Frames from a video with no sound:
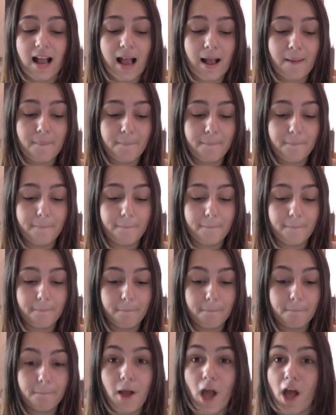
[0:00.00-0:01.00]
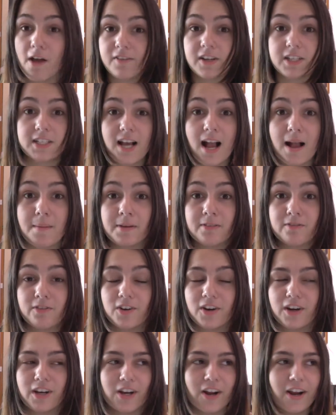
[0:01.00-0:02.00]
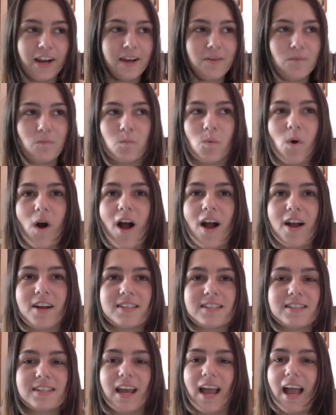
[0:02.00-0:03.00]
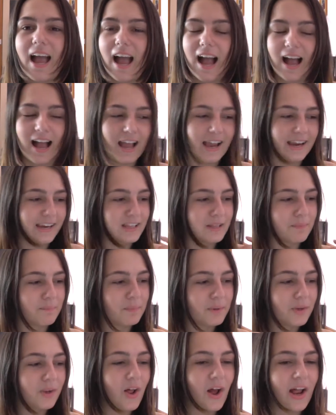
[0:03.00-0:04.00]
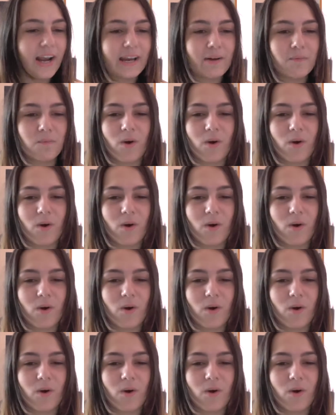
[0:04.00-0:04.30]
um, perfect timing for it. You know, it worked uh, in the plot, it